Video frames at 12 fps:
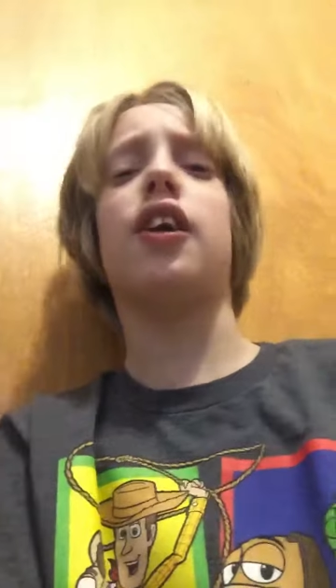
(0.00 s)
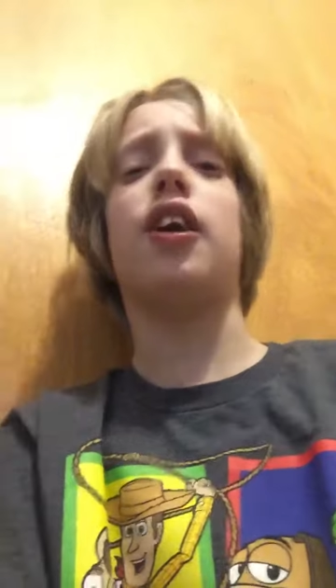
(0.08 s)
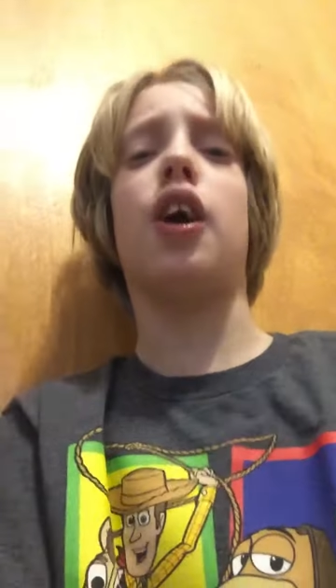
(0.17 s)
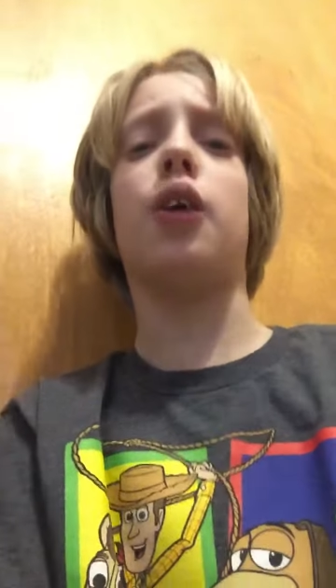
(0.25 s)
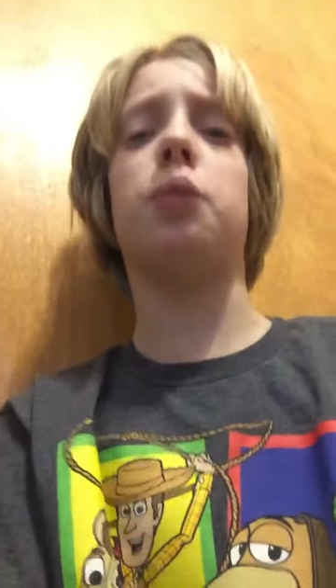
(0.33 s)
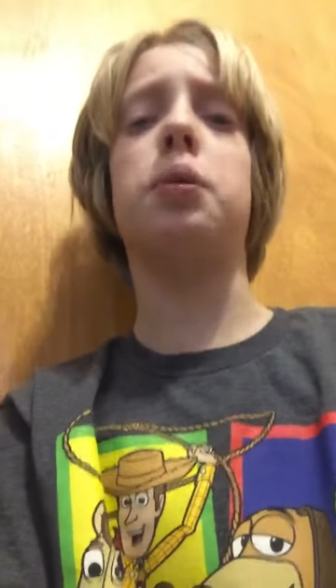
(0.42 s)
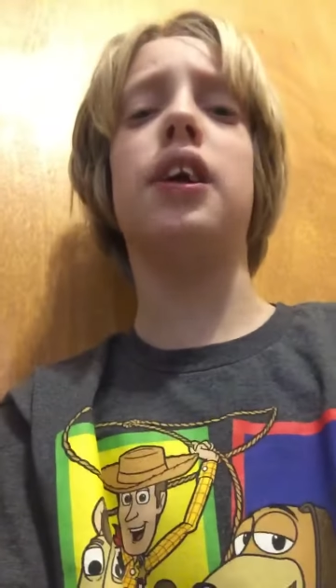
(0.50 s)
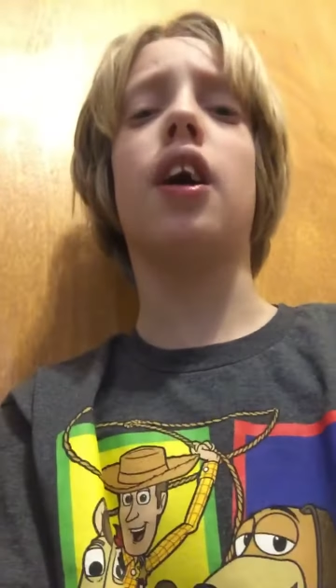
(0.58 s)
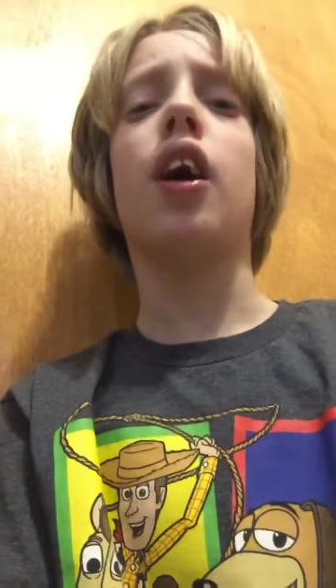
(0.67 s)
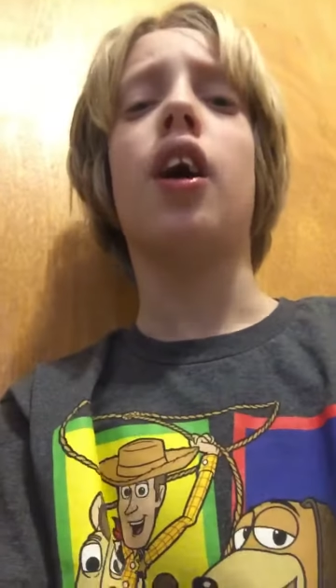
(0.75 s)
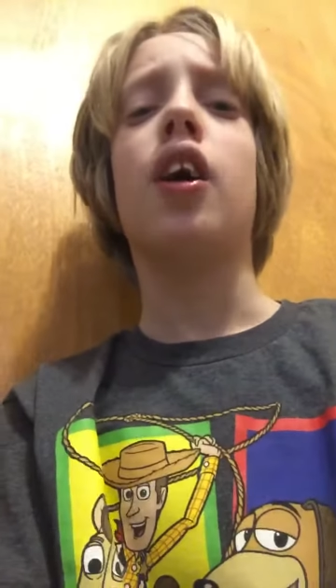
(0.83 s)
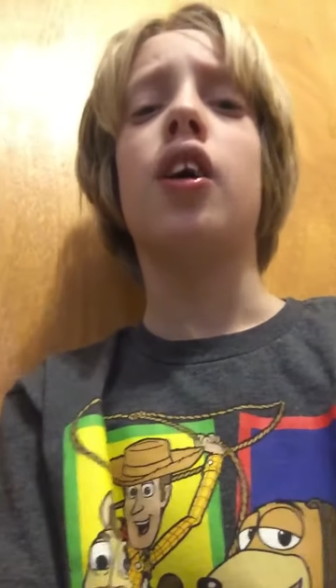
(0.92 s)
I'll be
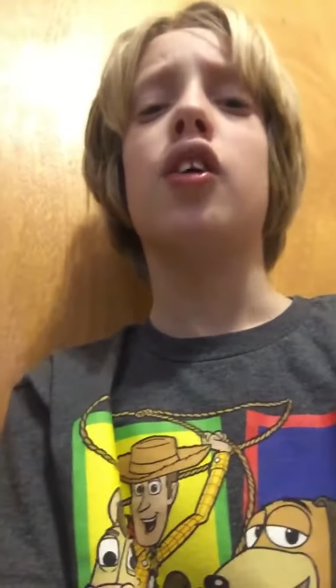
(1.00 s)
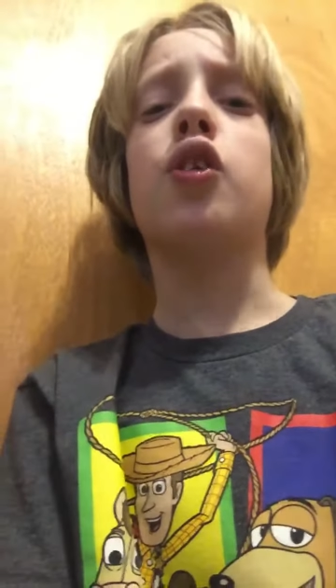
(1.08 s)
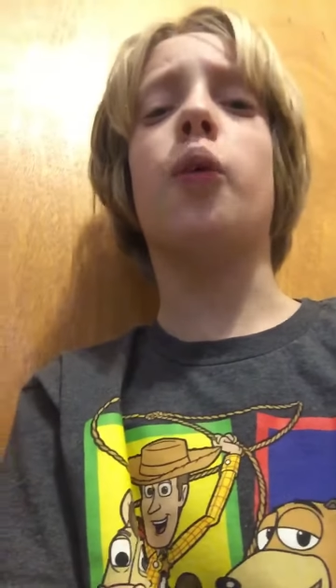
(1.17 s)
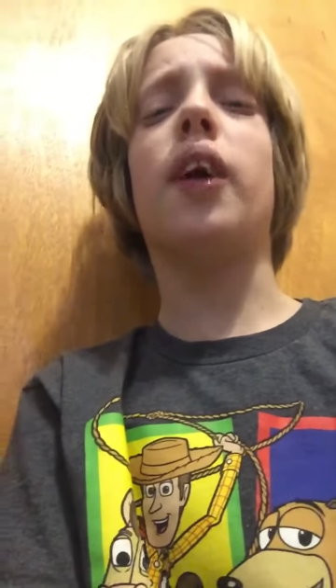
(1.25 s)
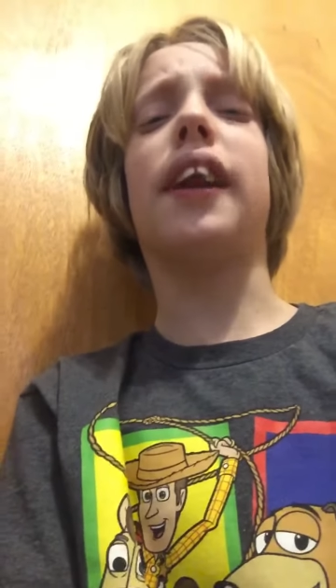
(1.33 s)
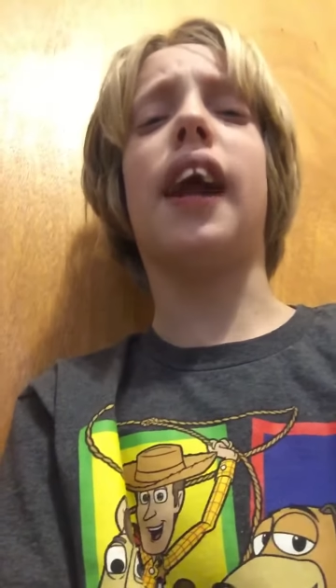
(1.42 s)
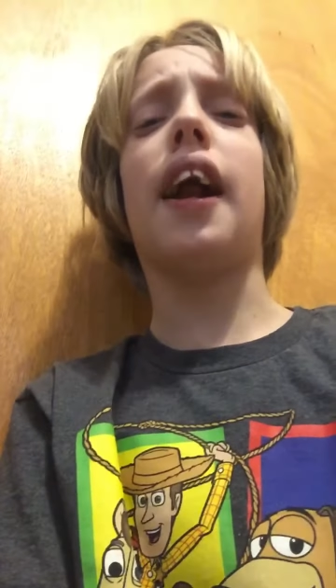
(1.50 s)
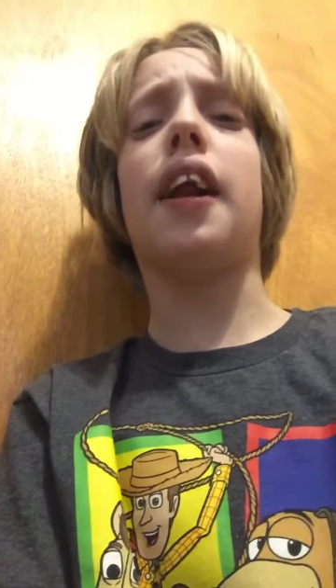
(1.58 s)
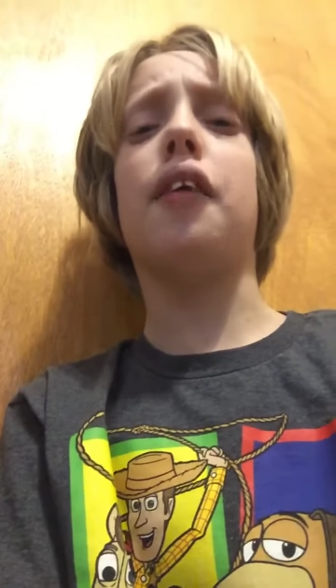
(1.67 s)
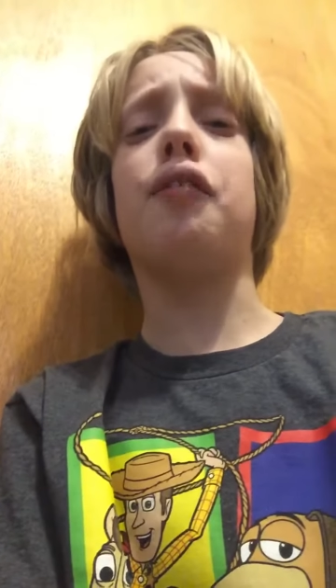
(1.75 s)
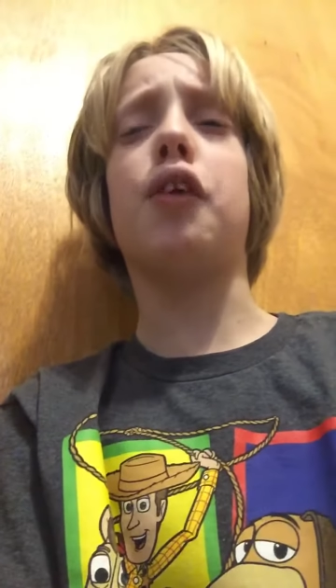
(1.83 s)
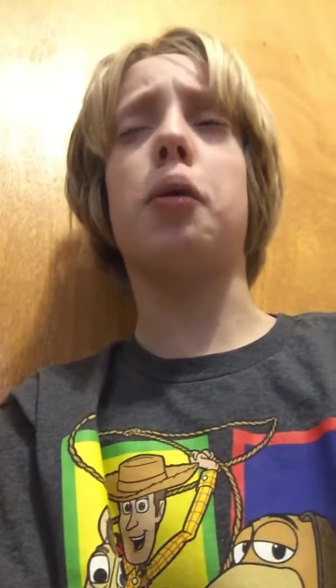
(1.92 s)
doing that in a
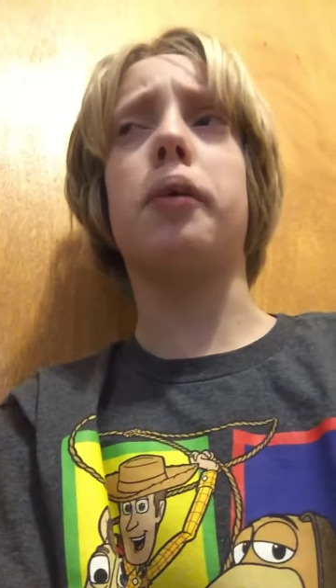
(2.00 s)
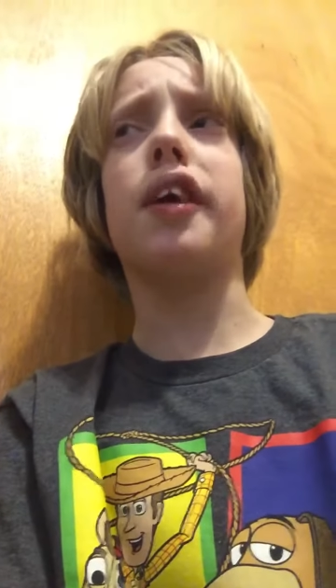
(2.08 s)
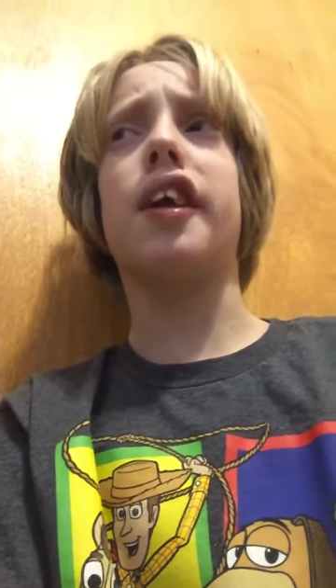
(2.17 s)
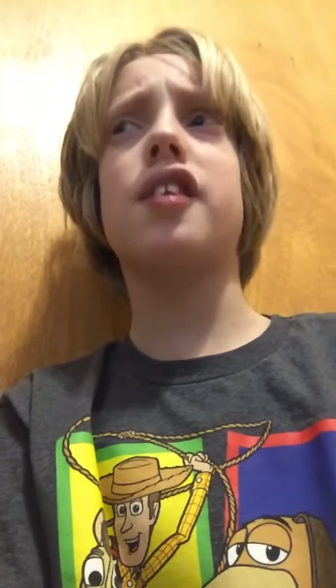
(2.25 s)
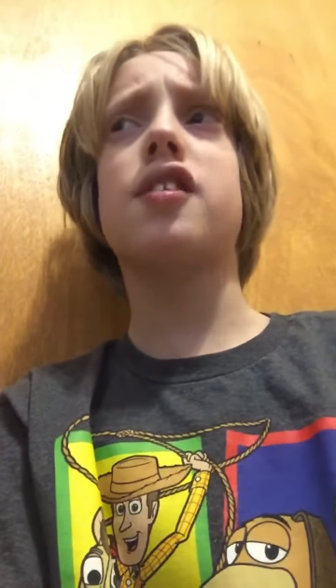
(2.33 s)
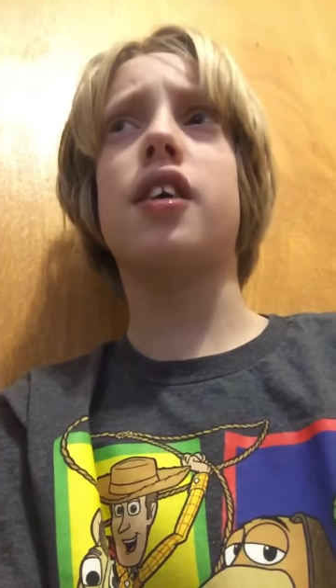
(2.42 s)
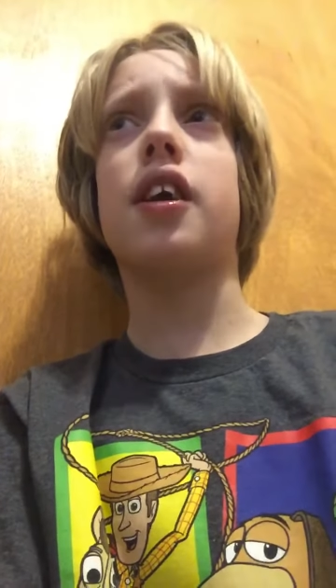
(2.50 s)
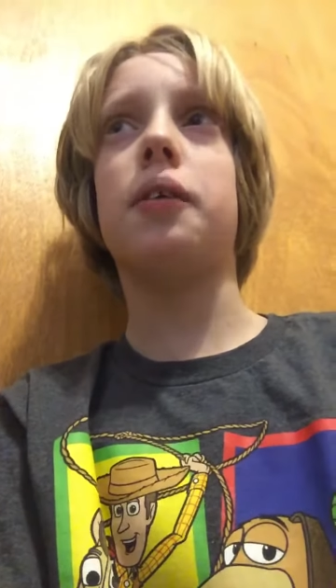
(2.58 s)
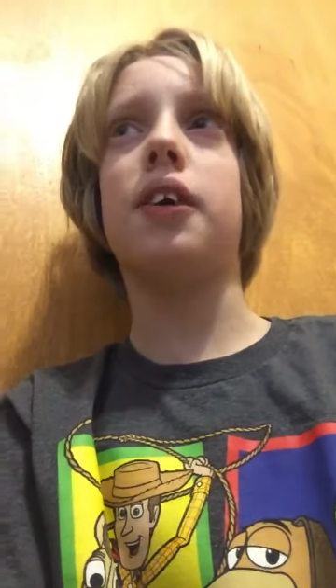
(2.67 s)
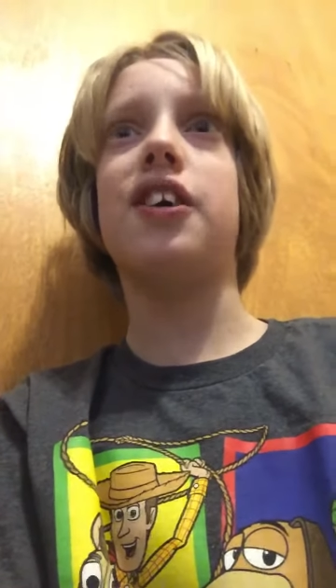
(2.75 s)
few minutes anyways.